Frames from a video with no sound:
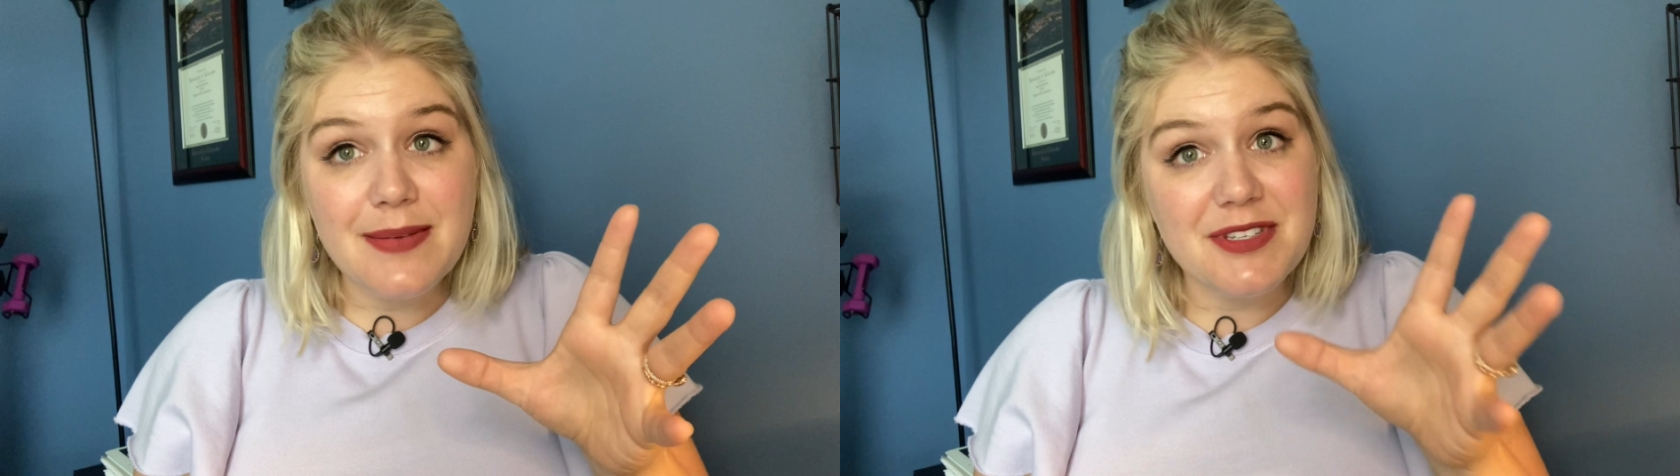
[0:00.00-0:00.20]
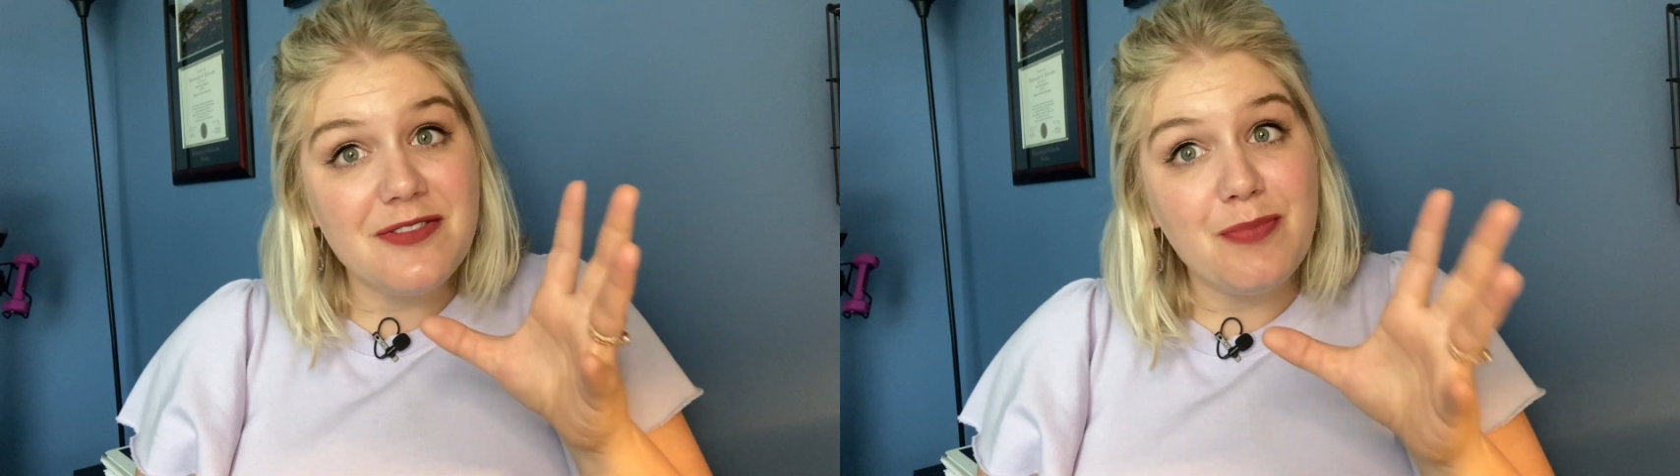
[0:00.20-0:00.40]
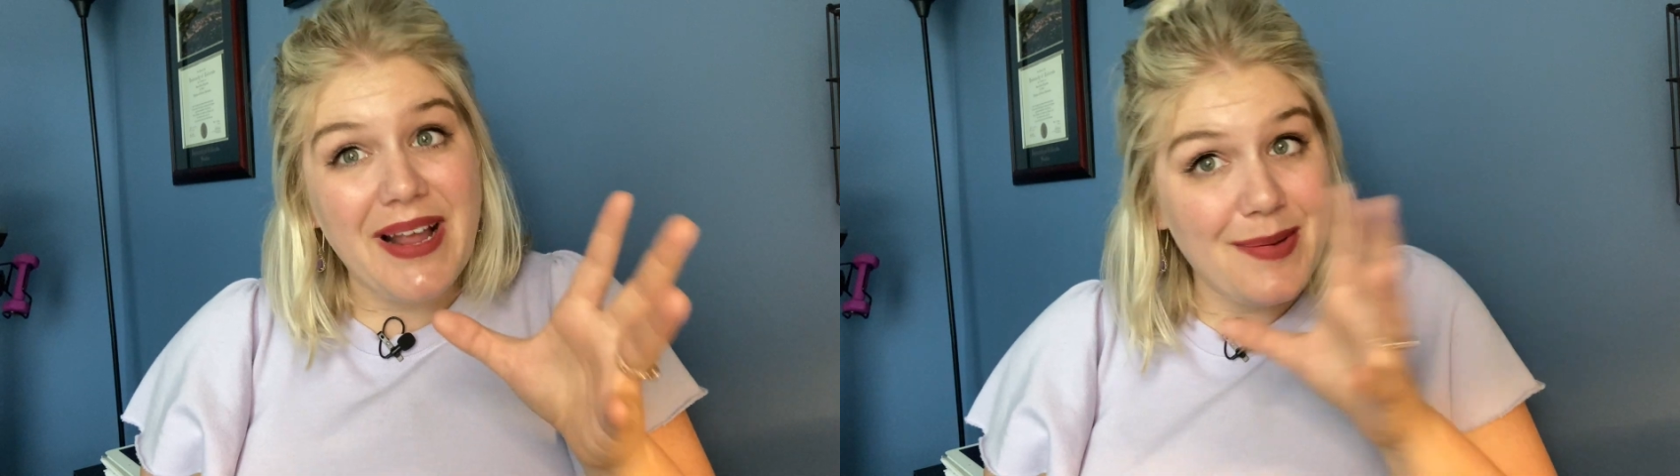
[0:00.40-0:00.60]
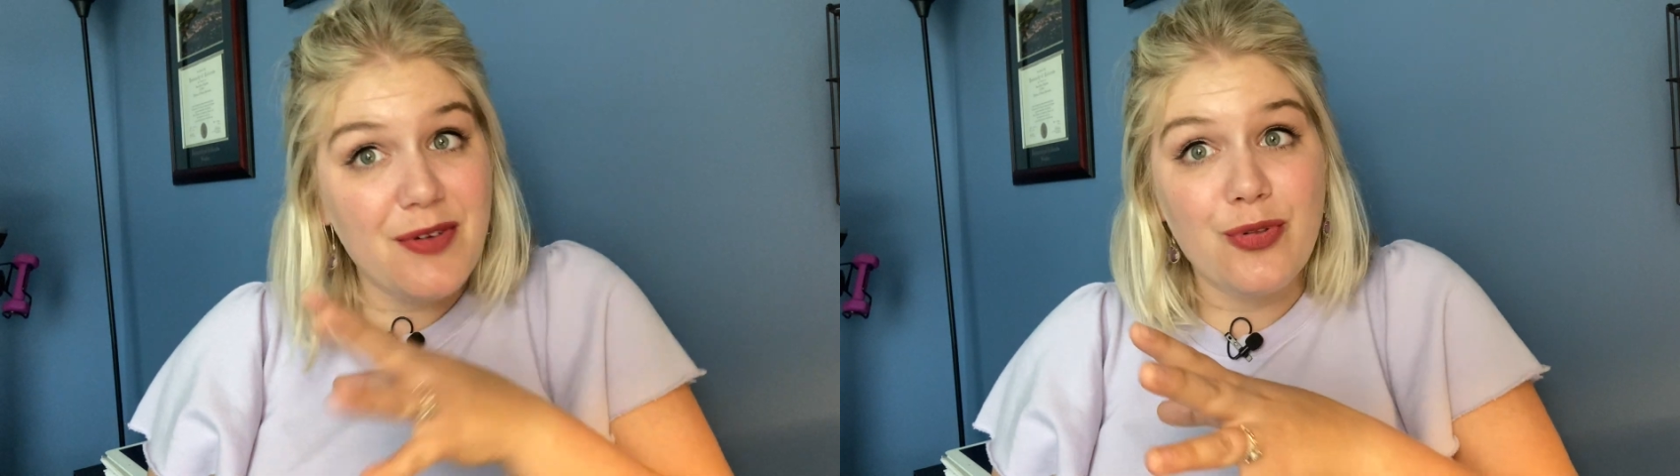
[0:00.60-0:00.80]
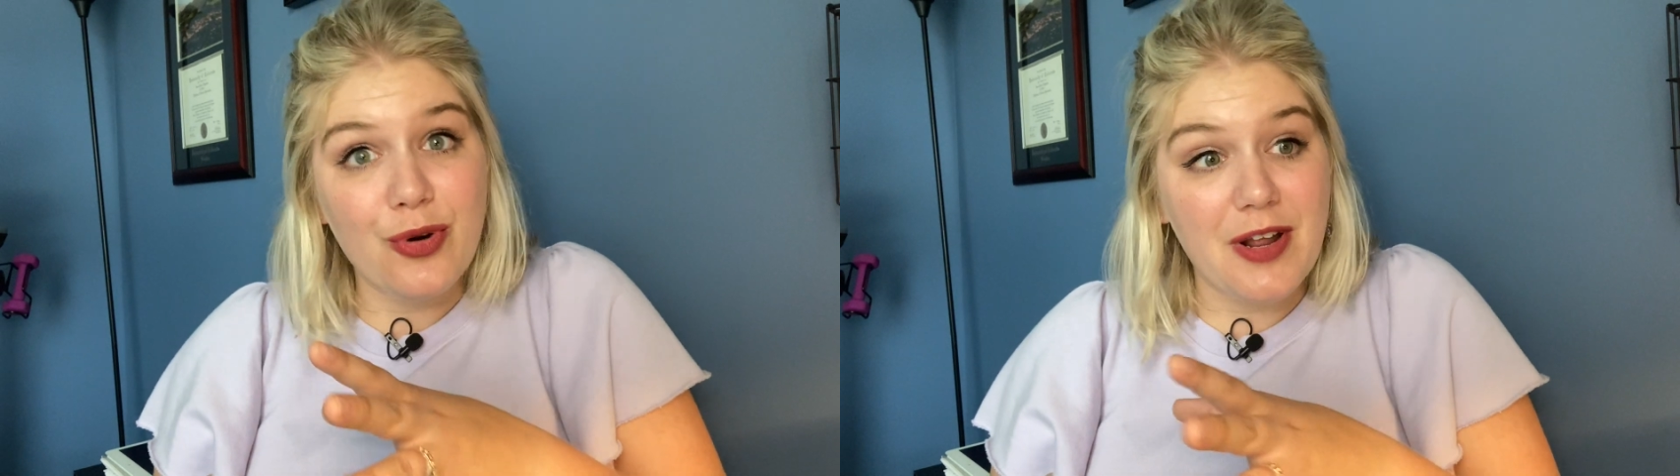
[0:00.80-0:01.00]
as Miami,
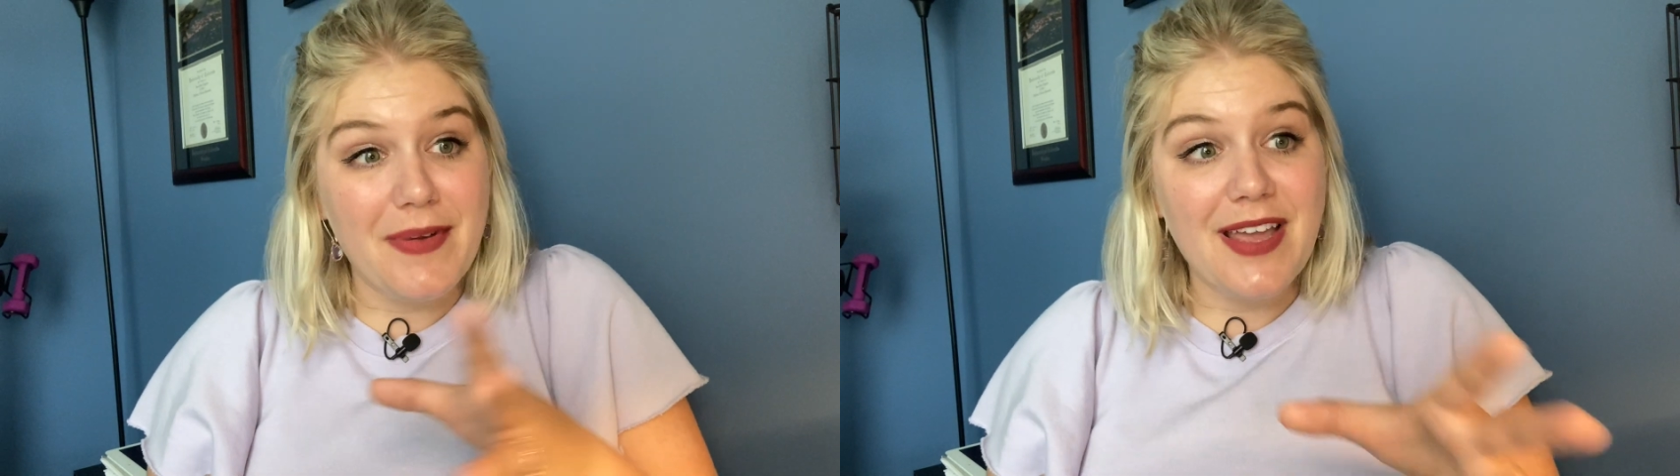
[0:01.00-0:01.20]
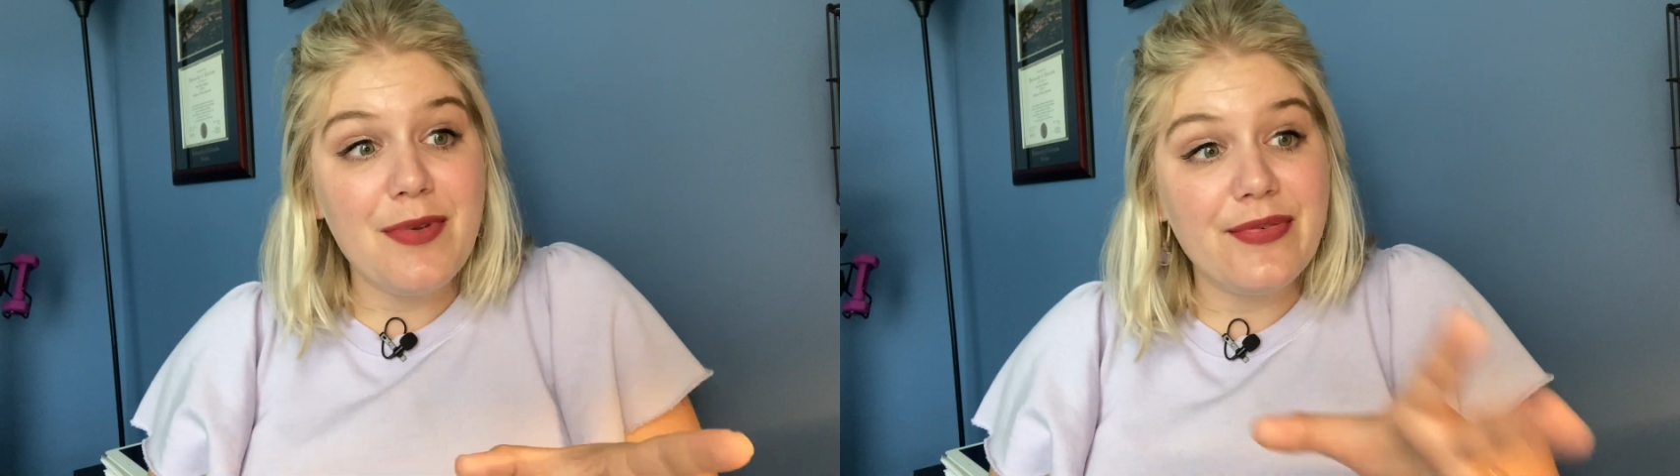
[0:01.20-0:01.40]
Florida. Miami,